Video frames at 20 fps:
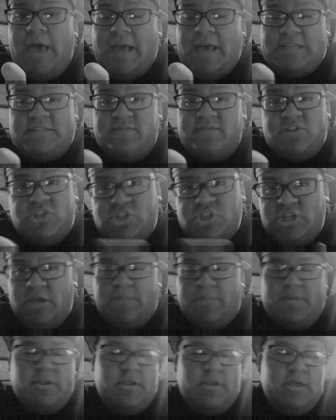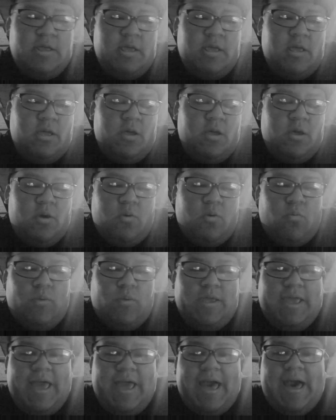X Division champion.
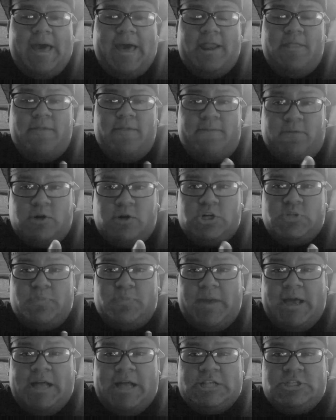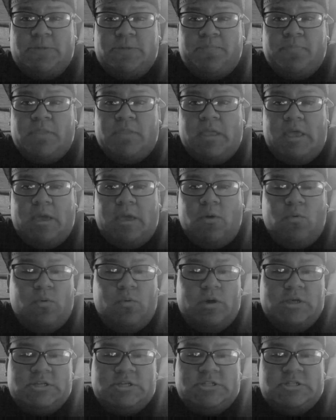We had the first match. It
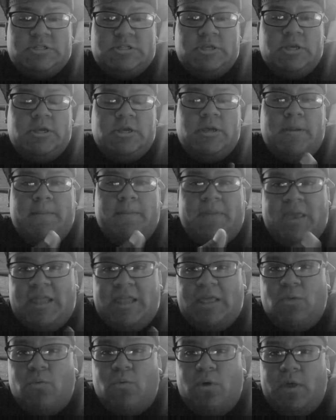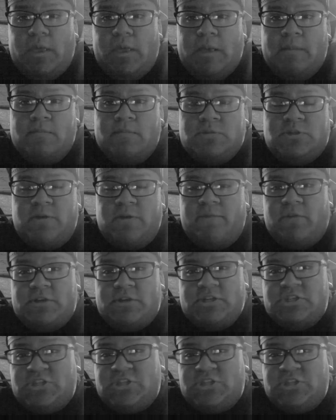was Petey Williams versus